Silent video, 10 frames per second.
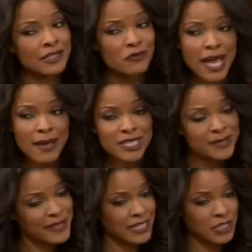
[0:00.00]
on
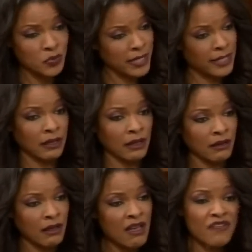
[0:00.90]
rabbits, because
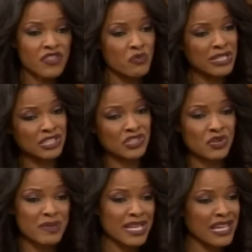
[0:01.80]
really, if there wasn't
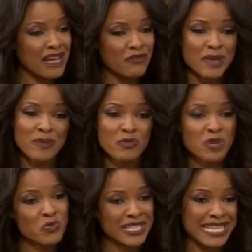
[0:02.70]
so many of them,
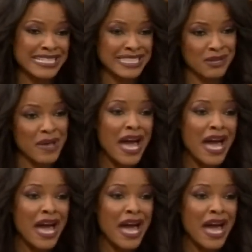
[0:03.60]
maybe we would test them